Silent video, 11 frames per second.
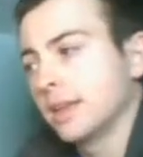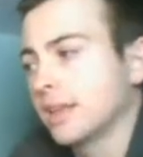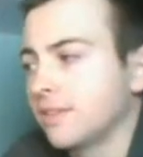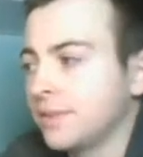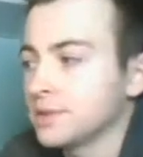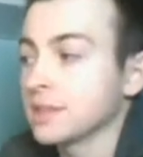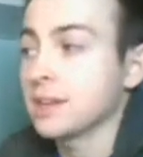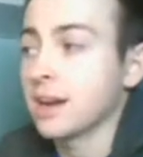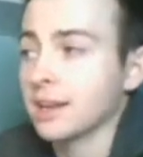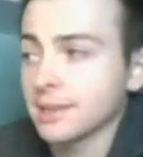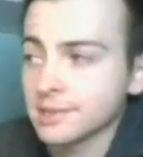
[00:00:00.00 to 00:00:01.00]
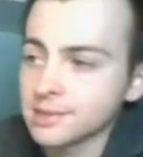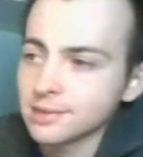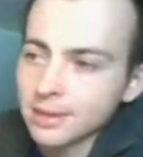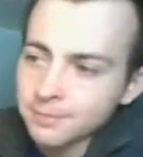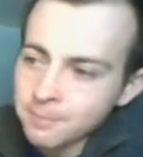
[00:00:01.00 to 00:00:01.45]
Confusing the
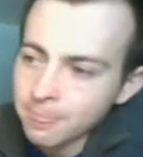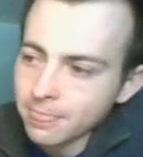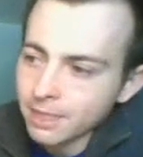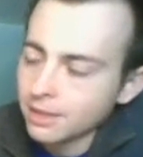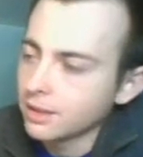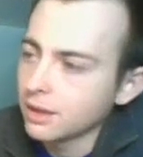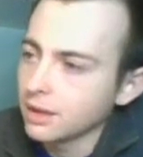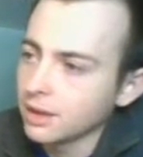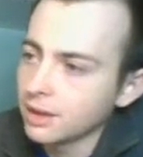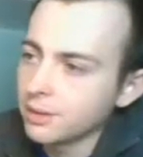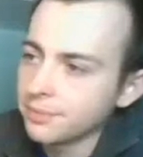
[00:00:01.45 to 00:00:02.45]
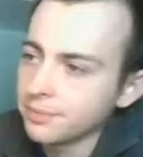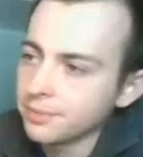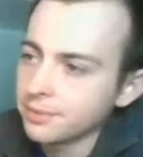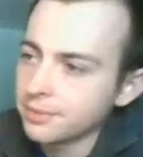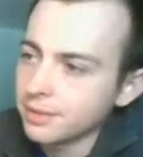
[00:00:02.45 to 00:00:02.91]
audience.
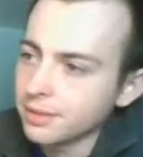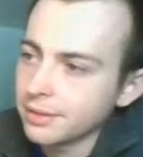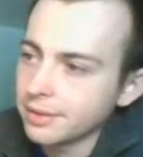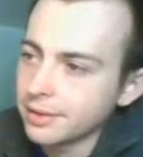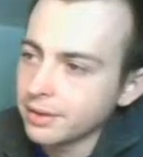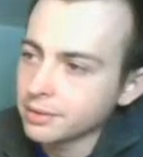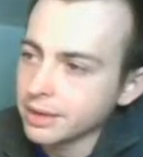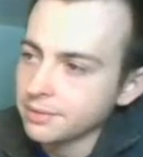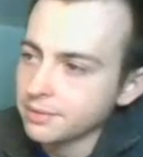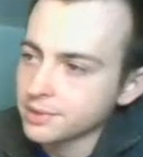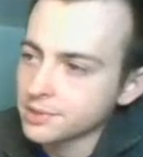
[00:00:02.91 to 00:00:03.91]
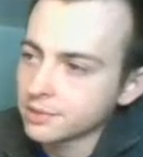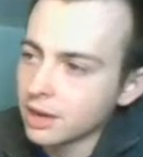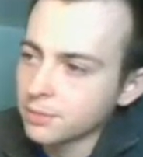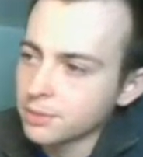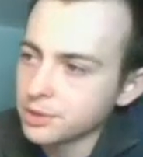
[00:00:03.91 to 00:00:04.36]
Okay, there's the
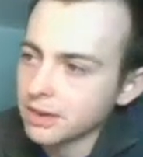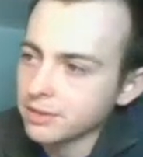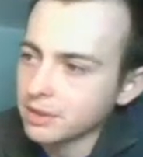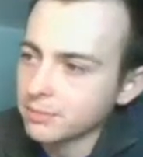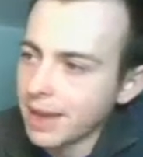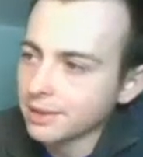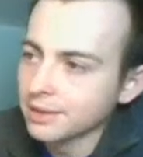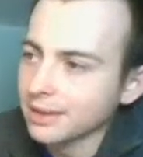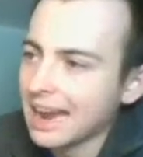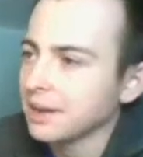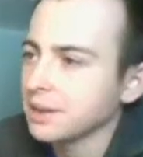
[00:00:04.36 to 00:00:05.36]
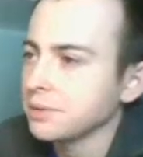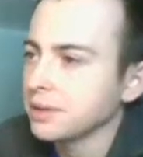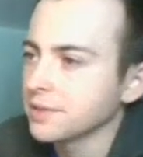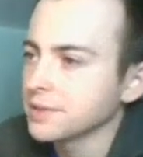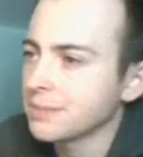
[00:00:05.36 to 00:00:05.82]
log pushing everything back. How do you
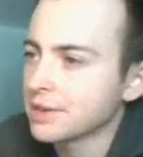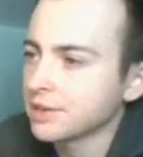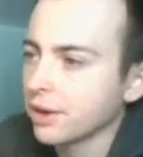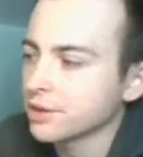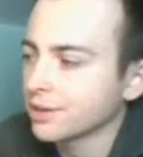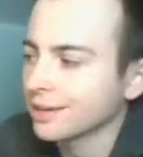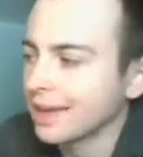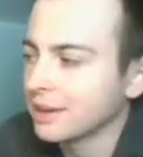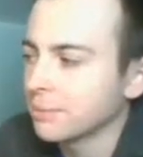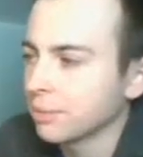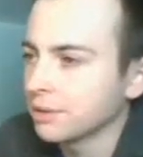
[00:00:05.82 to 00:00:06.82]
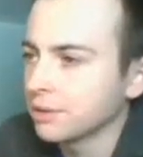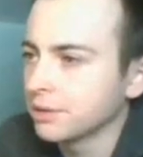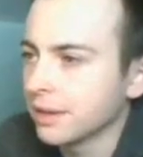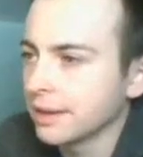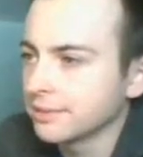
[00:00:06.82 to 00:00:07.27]
kill this Magic Archer? Kind of important to
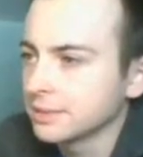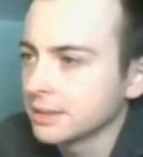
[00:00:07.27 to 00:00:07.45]
do that.